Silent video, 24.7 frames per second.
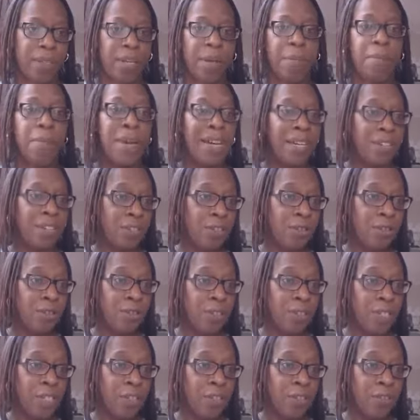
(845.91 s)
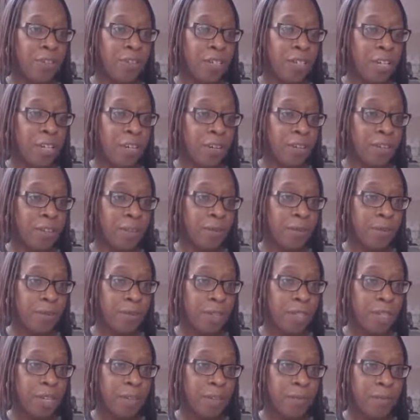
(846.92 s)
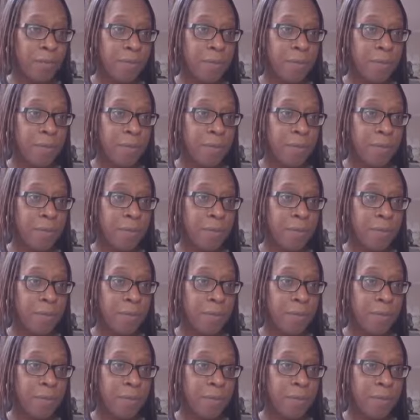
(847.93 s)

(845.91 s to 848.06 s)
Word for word: Make sure that you're drinking lots of water.